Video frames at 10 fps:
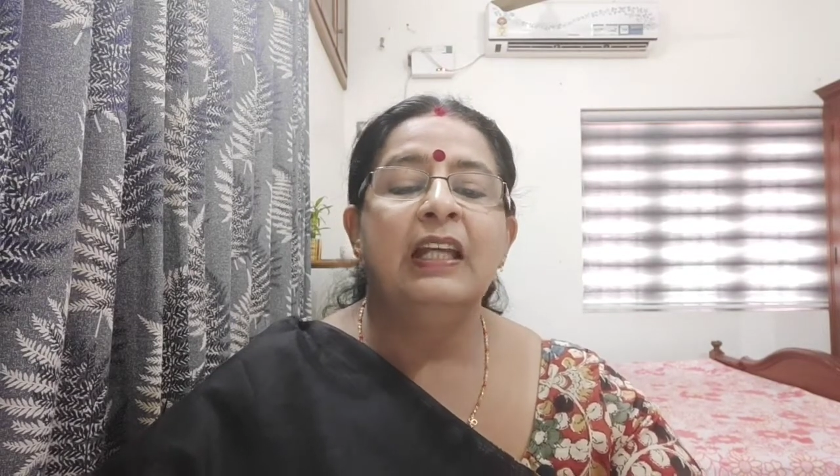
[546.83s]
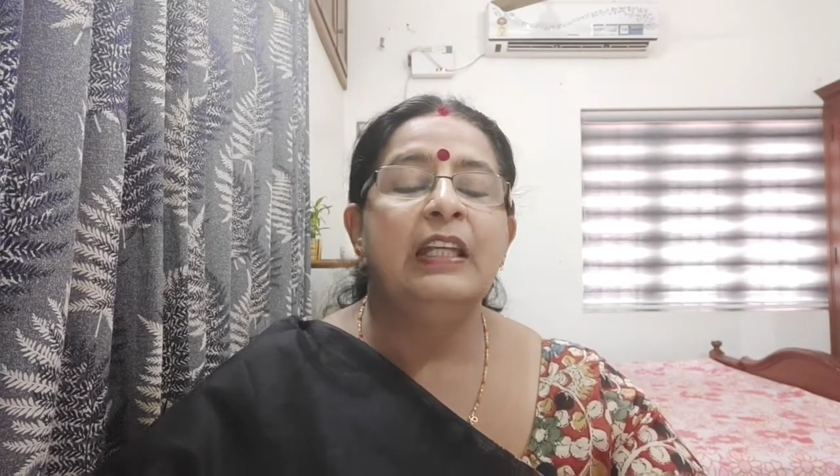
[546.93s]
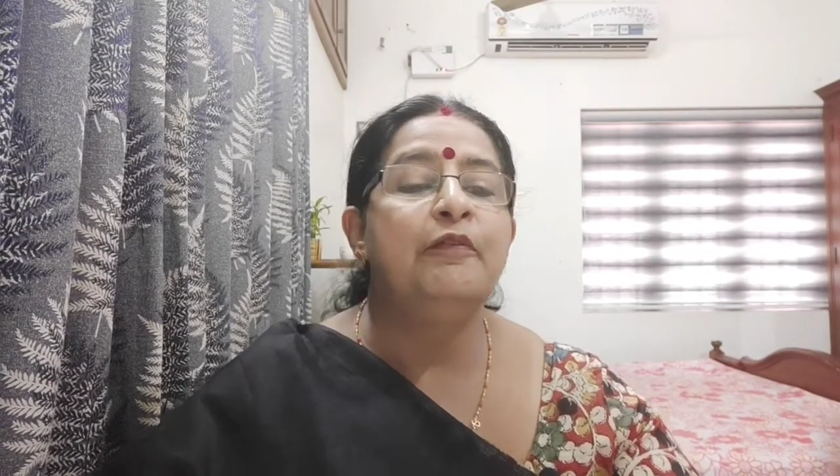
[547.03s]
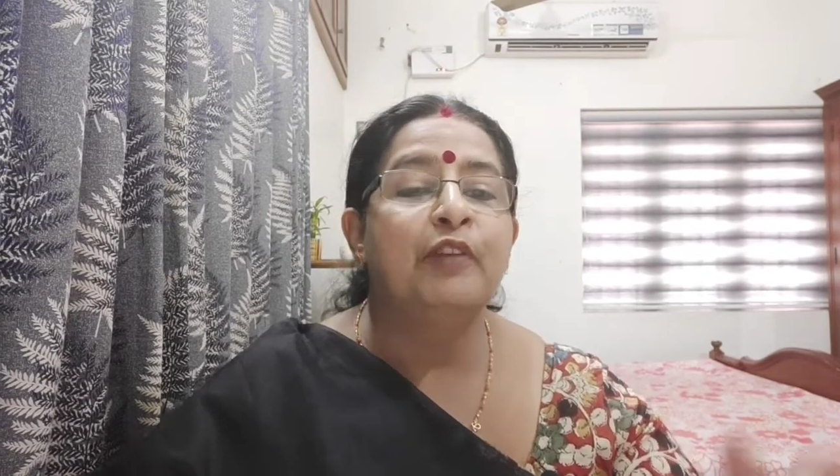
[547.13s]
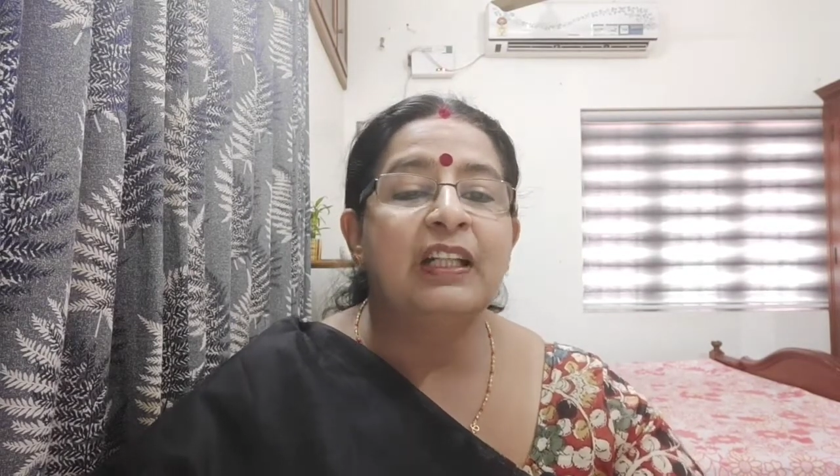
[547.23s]

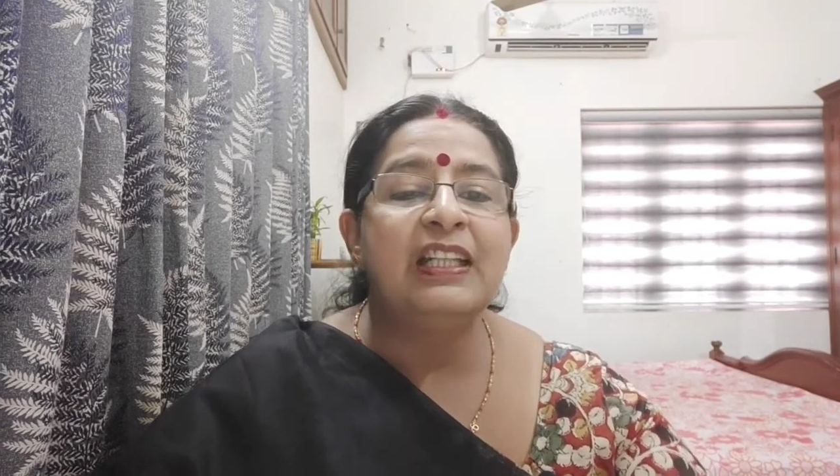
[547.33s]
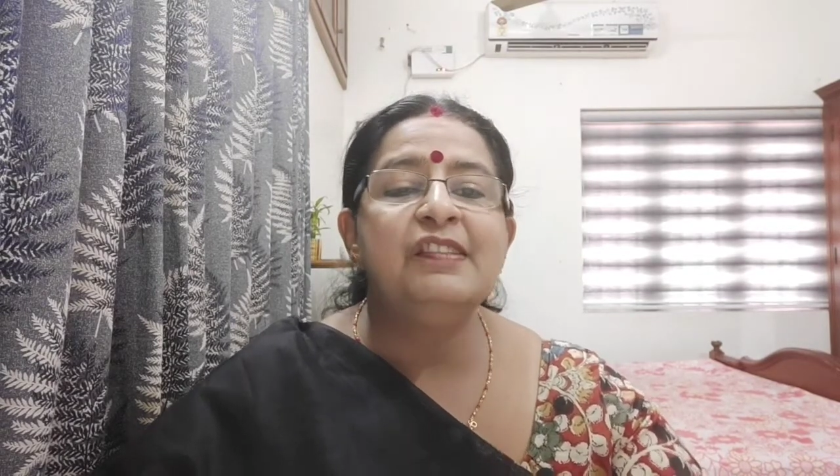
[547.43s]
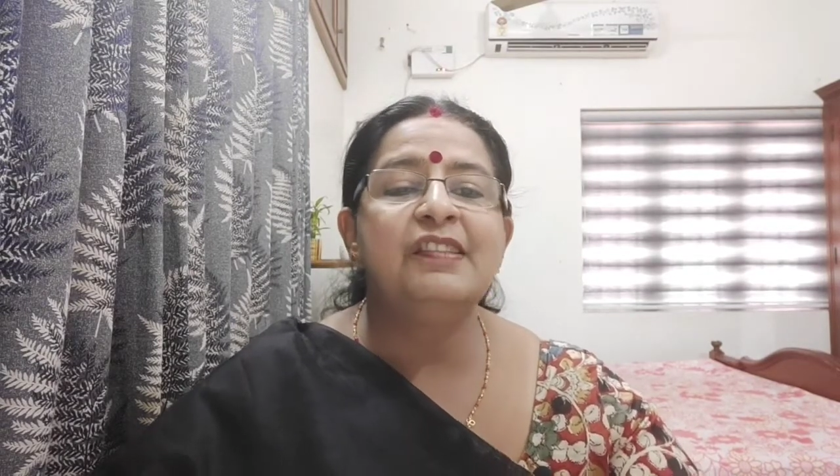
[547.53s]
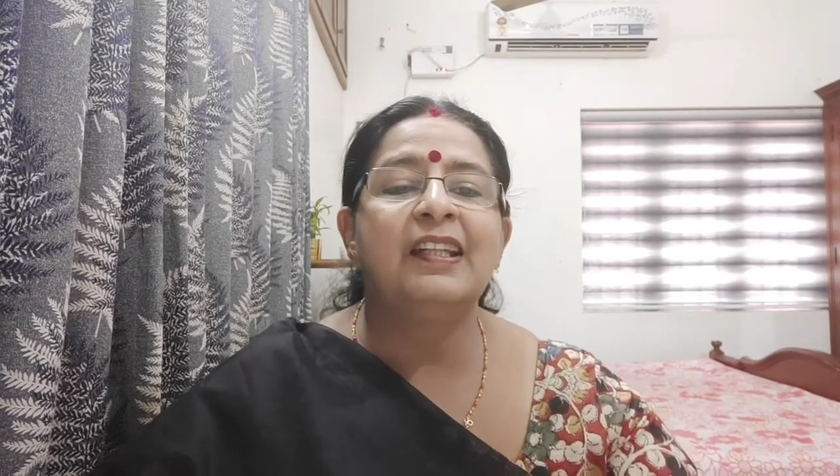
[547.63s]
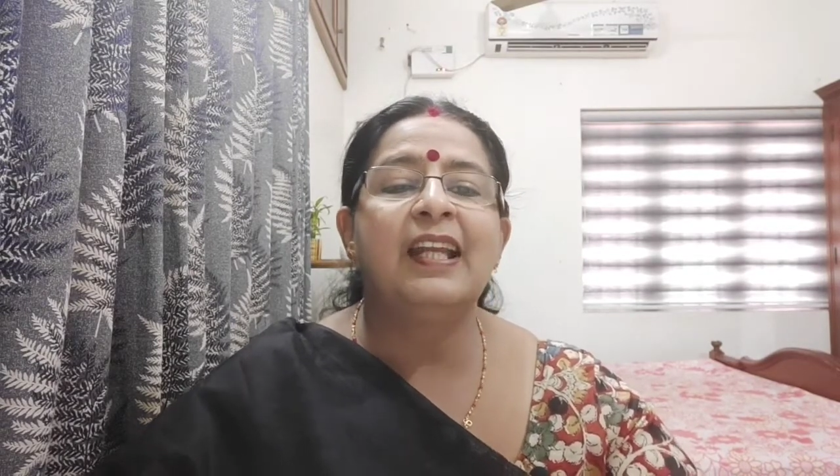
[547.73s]
if
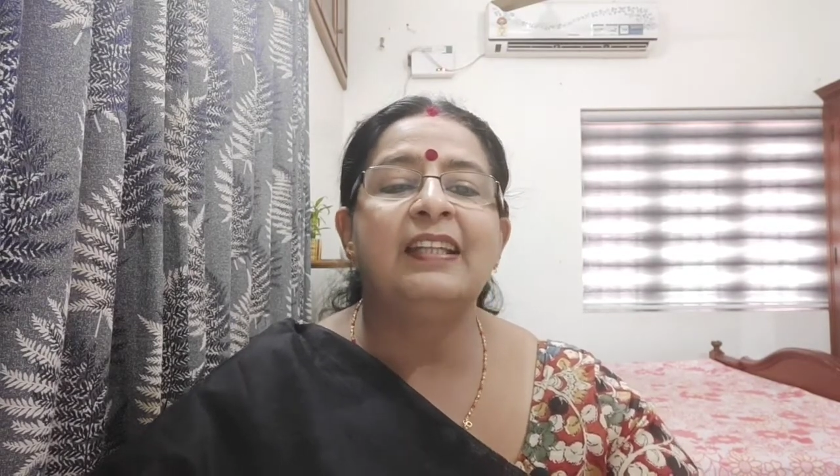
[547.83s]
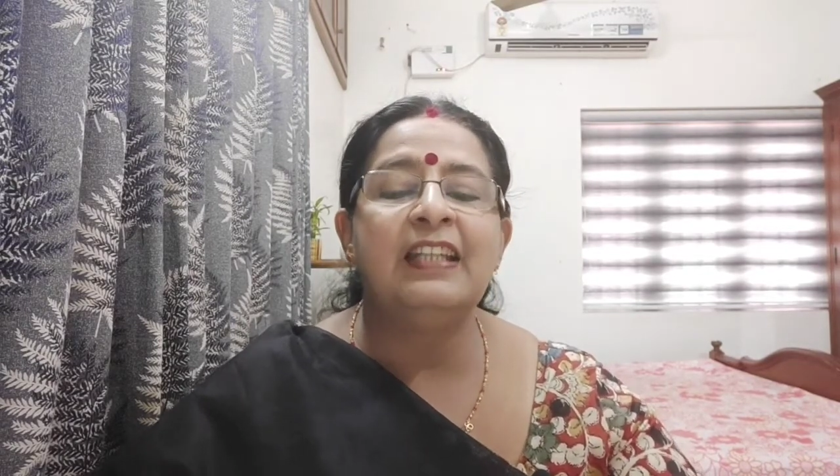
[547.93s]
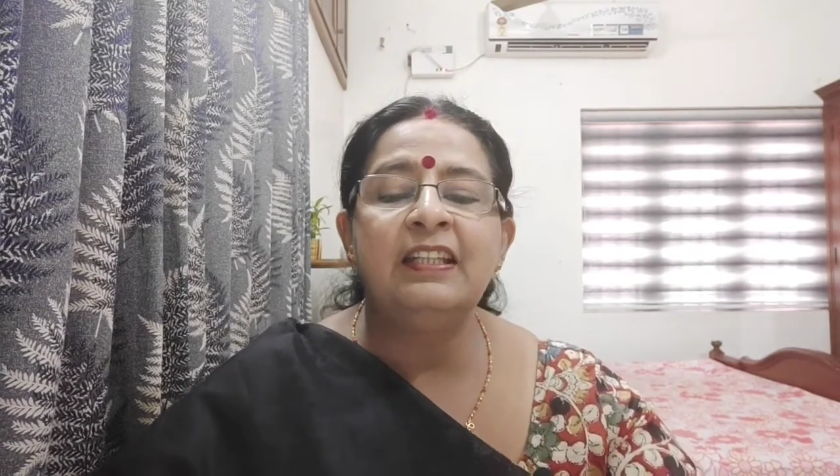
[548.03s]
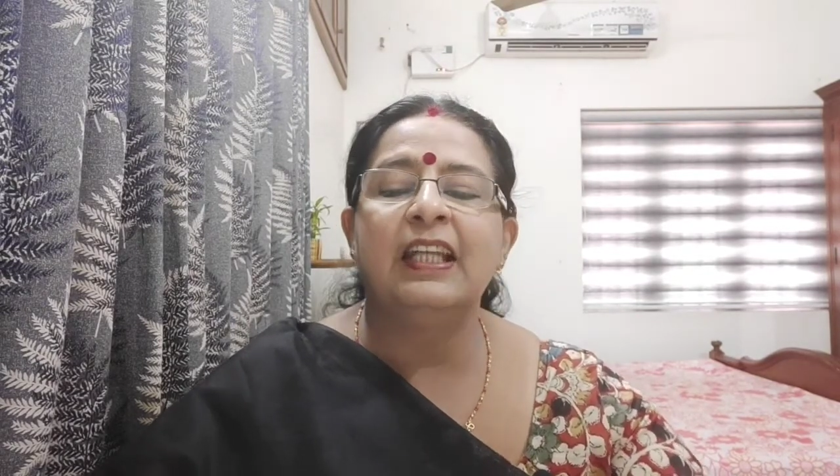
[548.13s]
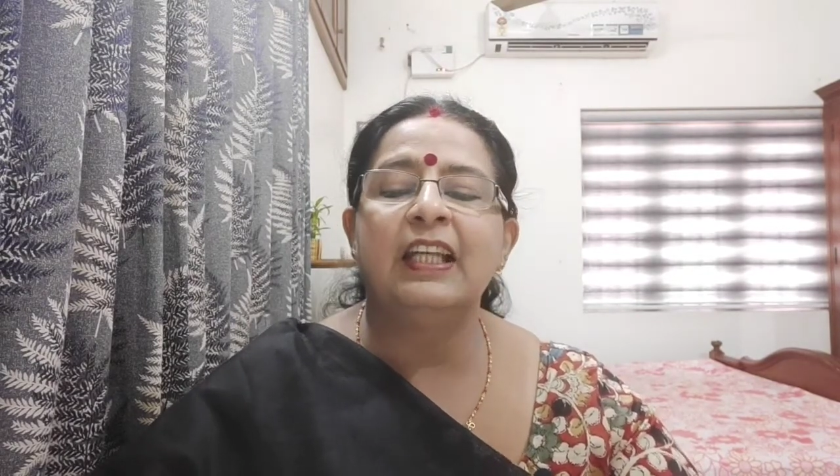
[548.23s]
reason and
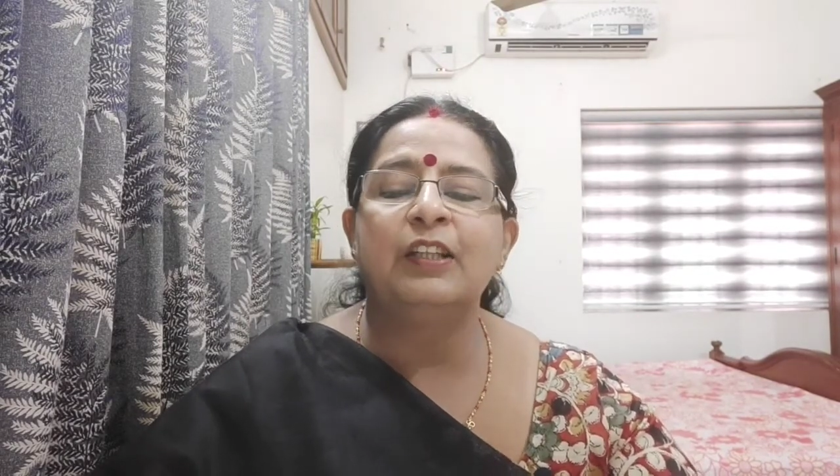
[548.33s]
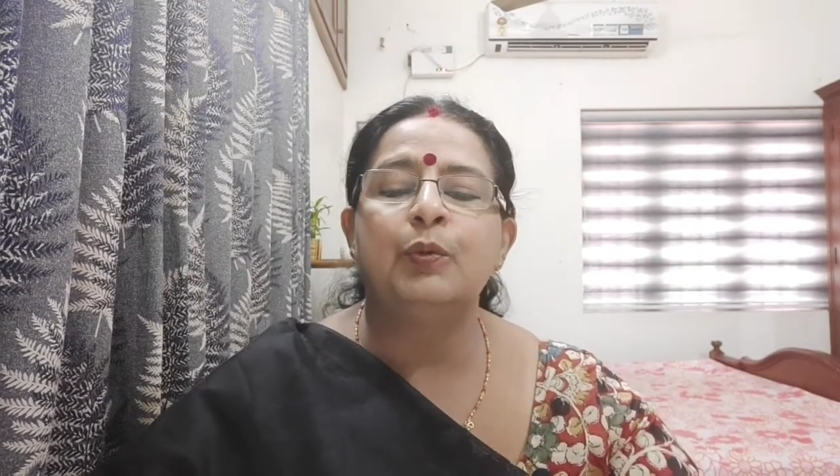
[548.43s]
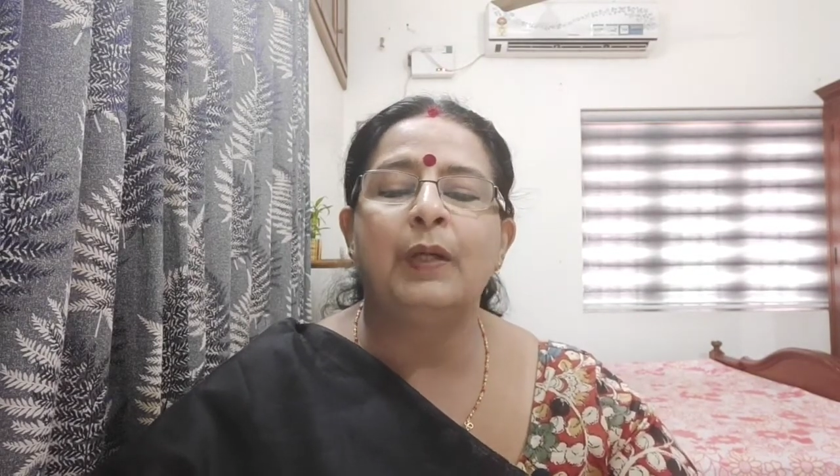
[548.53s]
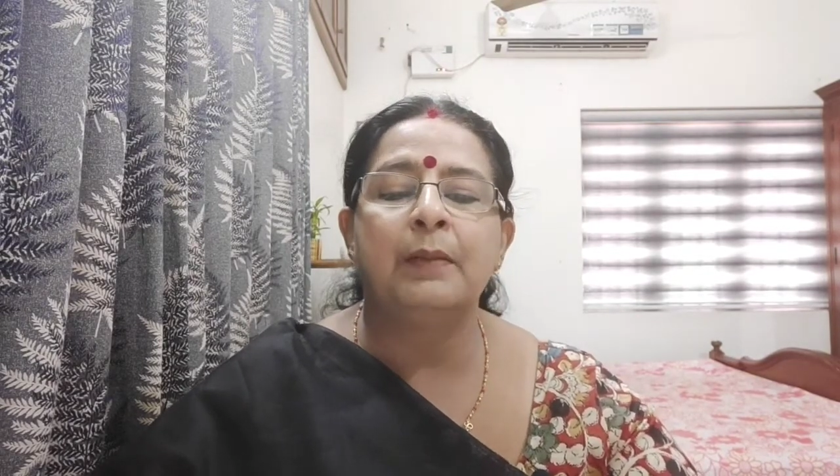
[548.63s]
intellect were